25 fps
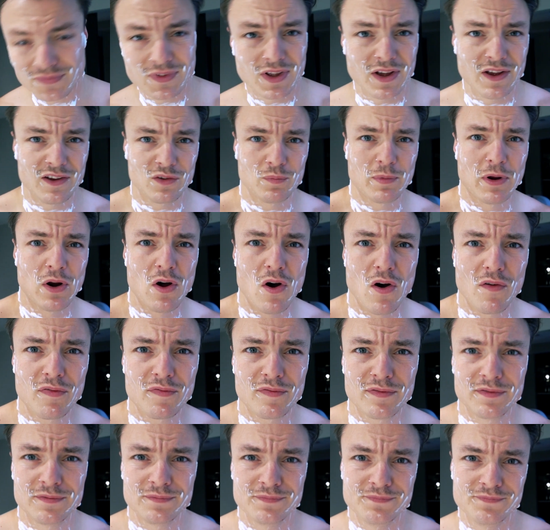has been
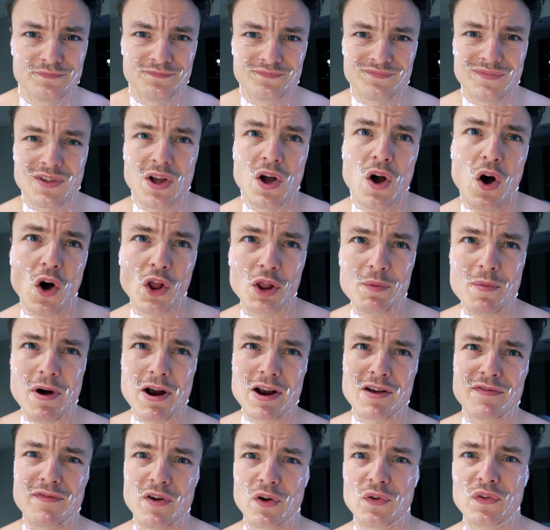off on the
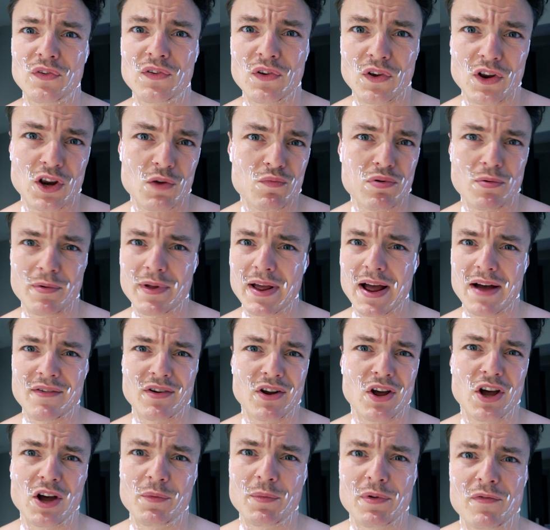microphone, so you probably haven't
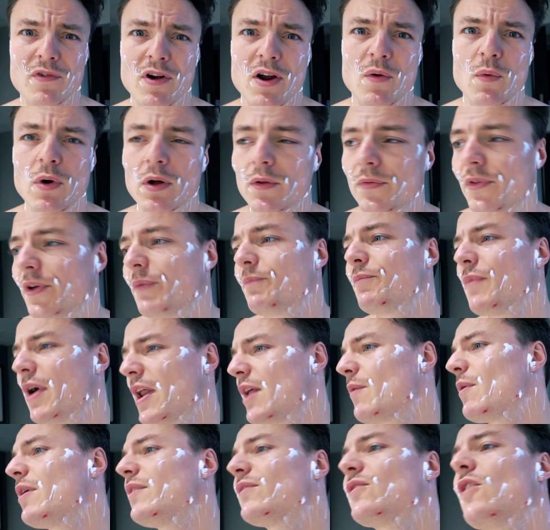heard me very well, but
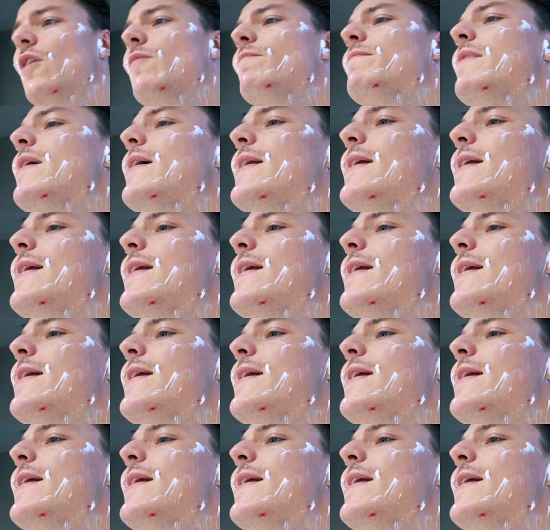anyway, it's gotten better